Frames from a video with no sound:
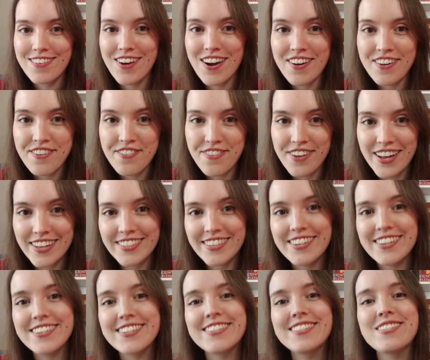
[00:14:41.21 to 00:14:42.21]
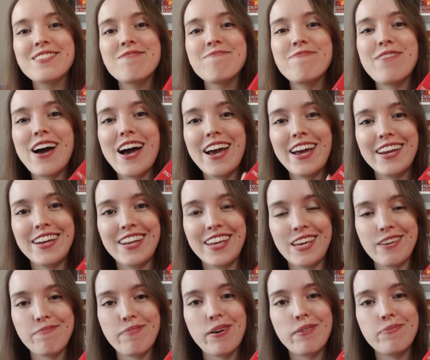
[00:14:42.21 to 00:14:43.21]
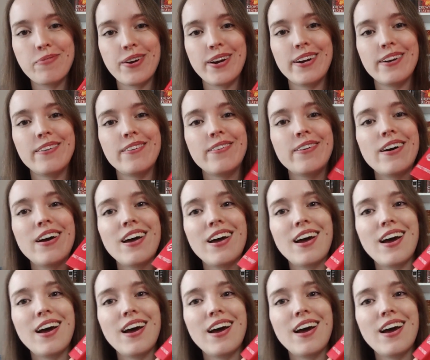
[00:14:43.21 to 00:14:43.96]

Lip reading: Crown of Feathers by Nikki Valpreto.